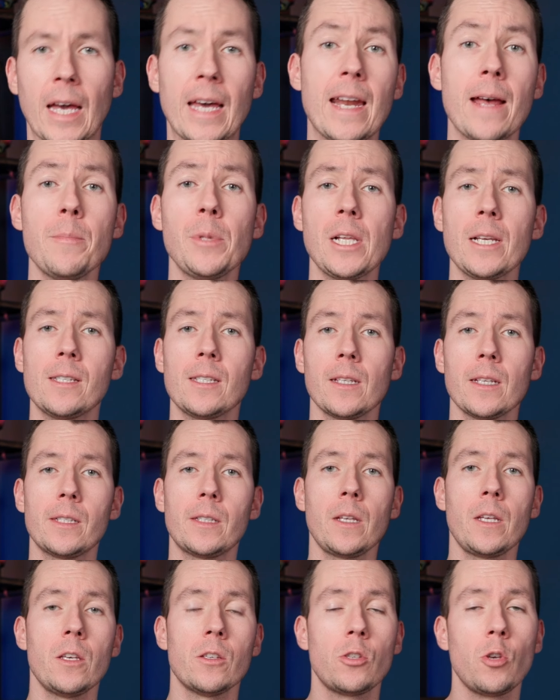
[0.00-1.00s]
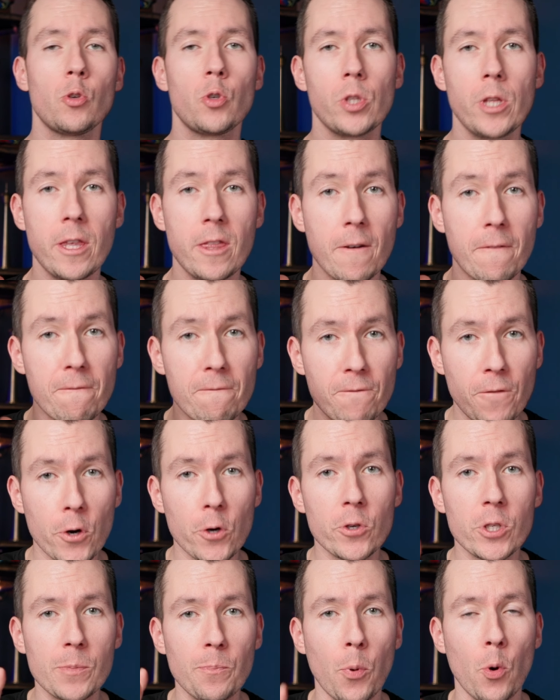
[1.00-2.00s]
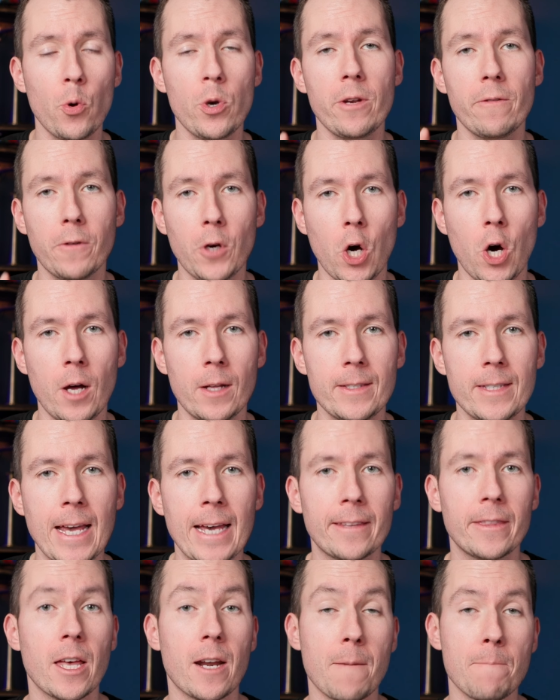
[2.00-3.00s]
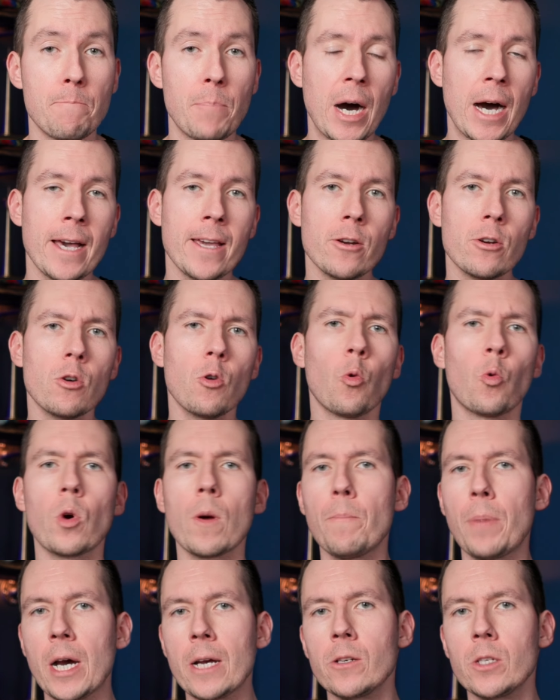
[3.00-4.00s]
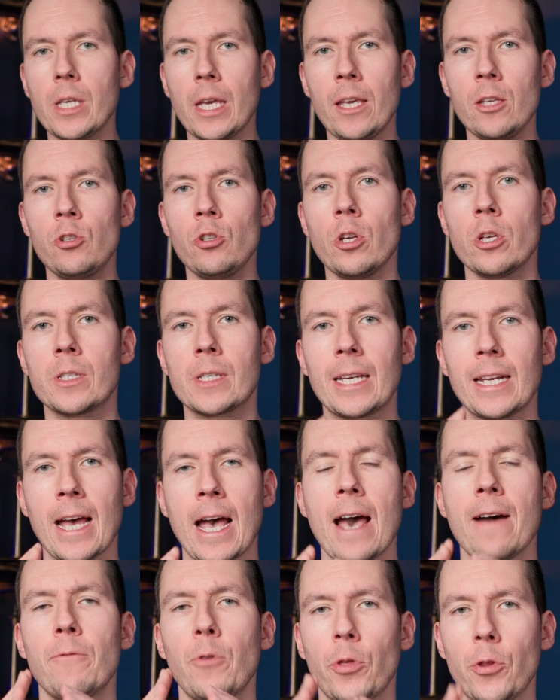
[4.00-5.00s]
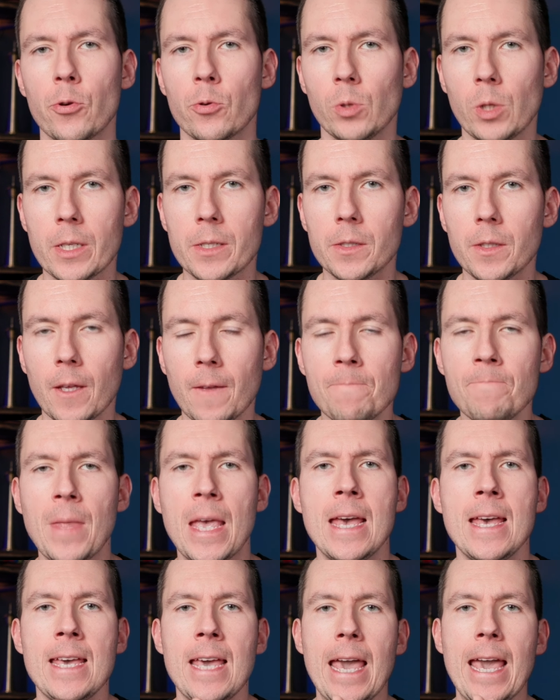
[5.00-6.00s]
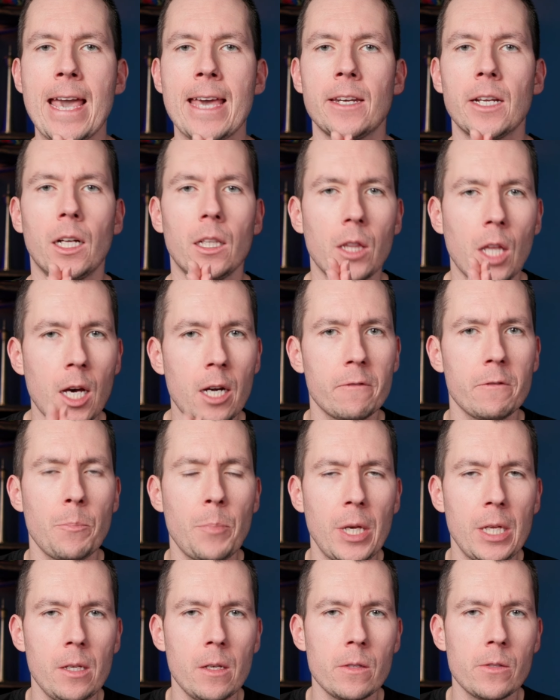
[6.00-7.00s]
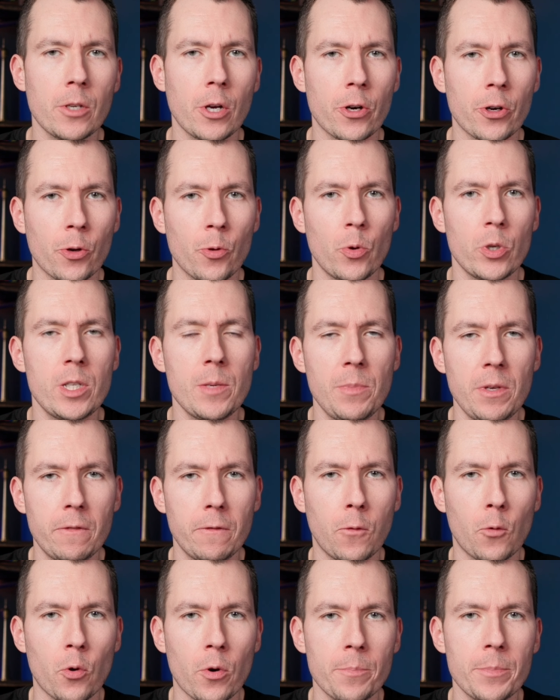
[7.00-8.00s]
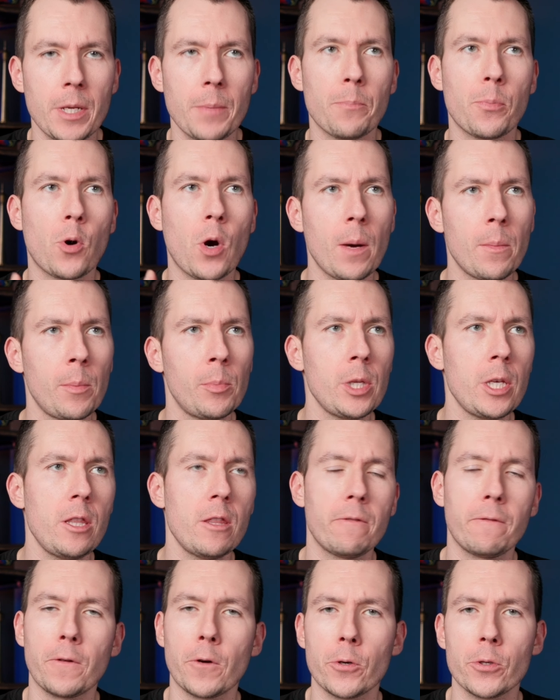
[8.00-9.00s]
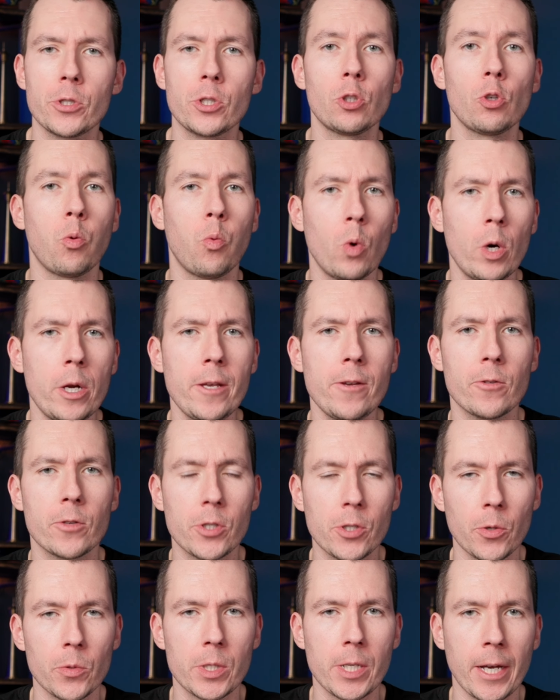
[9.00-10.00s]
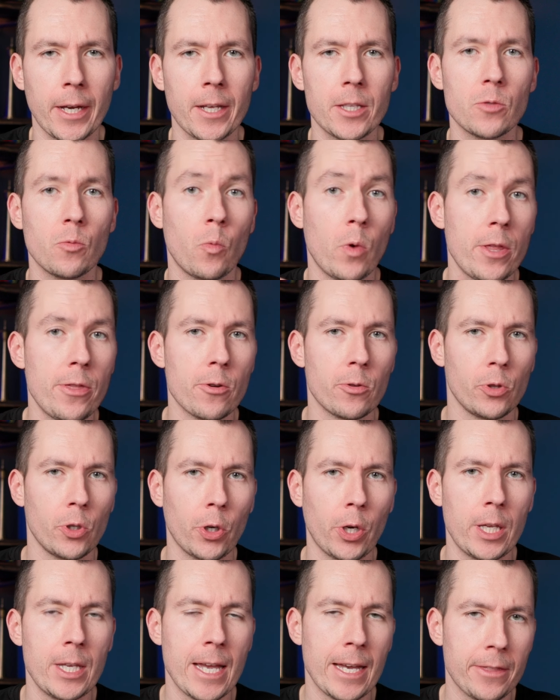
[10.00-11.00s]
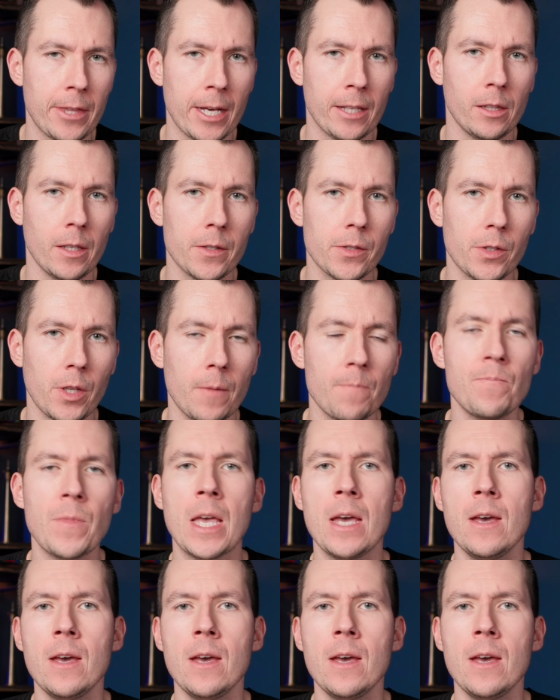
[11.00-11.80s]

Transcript: An MLS listing is usually the first point of contact that a buyer or a buyer's agent is going to have with your listing. And a lot of opinions are going to be formed probably in the first 20 or so seconds when they're looking at that listing.